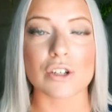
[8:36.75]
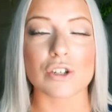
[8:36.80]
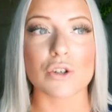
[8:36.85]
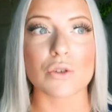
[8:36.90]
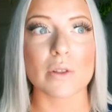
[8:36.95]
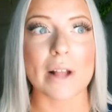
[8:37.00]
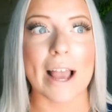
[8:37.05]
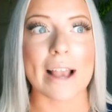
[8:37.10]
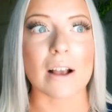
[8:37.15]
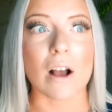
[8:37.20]
do
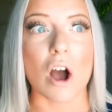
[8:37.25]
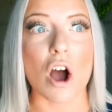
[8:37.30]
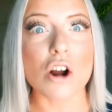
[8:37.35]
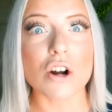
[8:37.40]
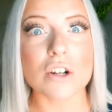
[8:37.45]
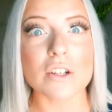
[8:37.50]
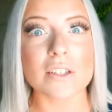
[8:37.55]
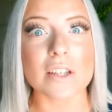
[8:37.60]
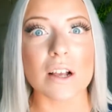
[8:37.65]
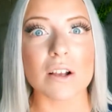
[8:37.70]
like
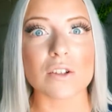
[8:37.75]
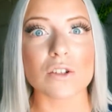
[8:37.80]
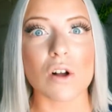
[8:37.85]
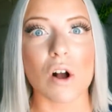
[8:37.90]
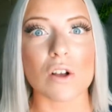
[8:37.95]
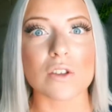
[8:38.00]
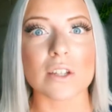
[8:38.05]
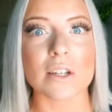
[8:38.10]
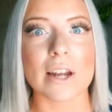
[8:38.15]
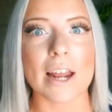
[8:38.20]
100 sales
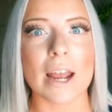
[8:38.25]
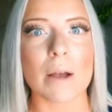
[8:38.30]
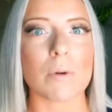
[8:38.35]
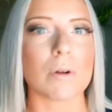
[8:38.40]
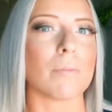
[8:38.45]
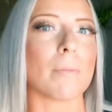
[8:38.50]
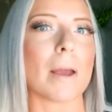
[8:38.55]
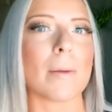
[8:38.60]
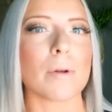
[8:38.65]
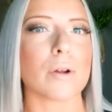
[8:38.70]
calls a day
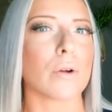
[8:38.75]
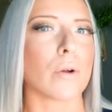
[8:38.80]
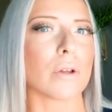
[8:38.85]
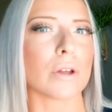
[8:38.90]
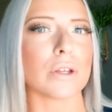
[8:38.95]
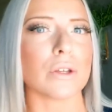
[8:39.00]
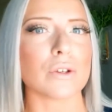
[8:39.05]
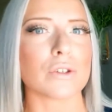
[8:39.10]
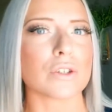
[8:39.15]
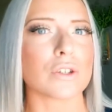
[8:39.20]
when maybe you're
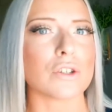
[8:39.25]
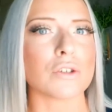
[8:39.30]
only used to